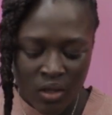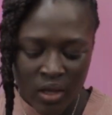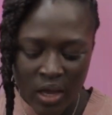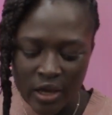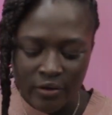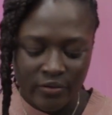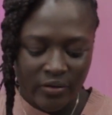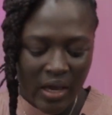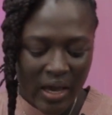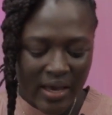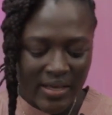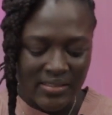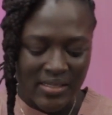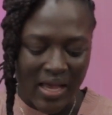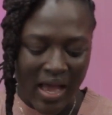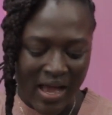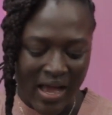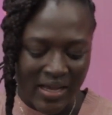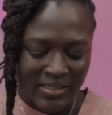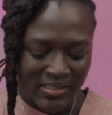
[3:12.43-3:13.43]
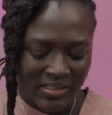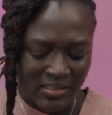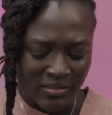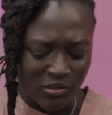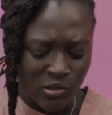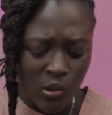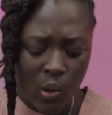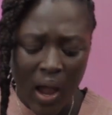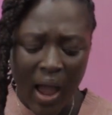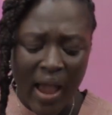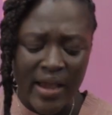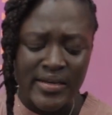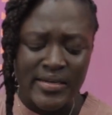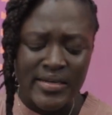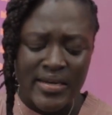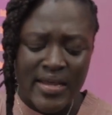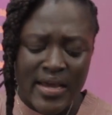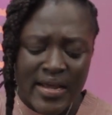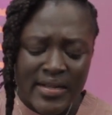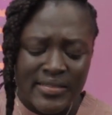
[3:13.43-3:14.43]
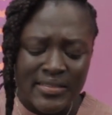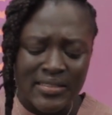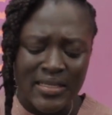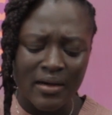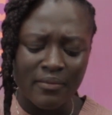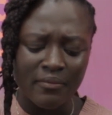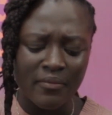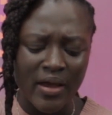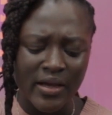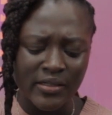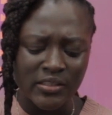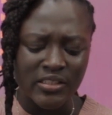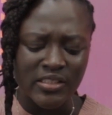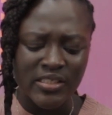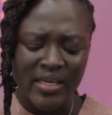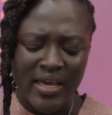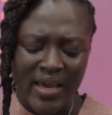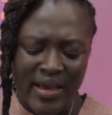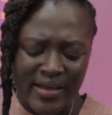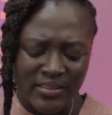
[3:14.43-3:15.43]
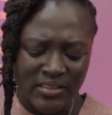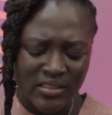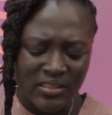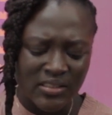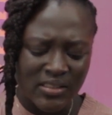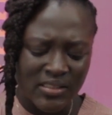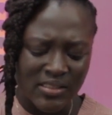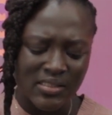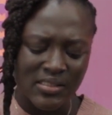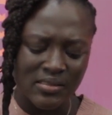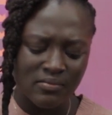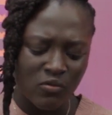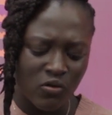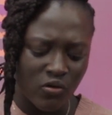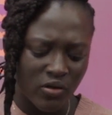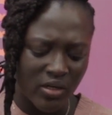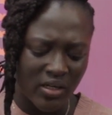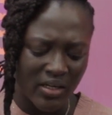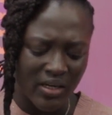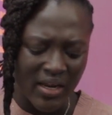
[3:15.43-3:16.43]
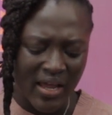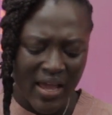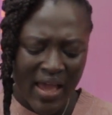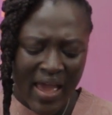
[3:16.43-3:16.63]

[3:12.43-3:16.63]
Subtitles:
if he is asking so I need some education this morning.